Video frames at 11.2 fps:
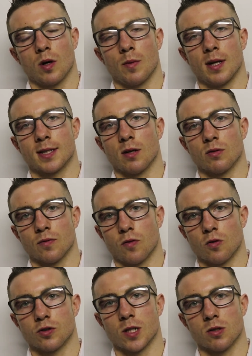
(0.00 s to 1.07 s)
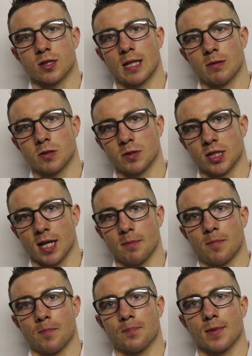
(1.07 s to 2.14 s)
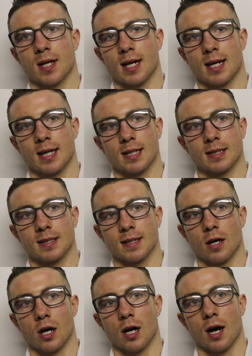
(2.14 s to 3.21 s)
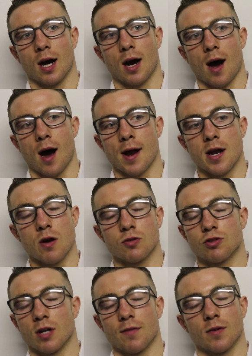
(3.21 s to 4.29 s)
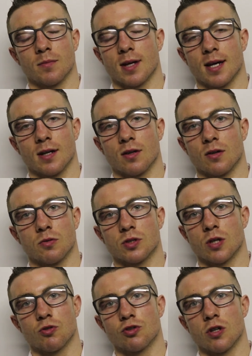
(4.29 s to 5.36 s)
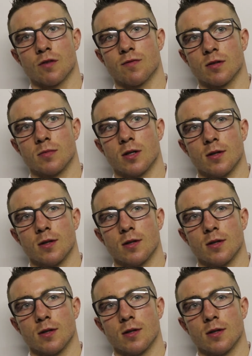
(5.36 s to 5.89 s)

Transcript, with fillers: I went down in the first round, established my jab, and I knew straight from then I was too strong for him.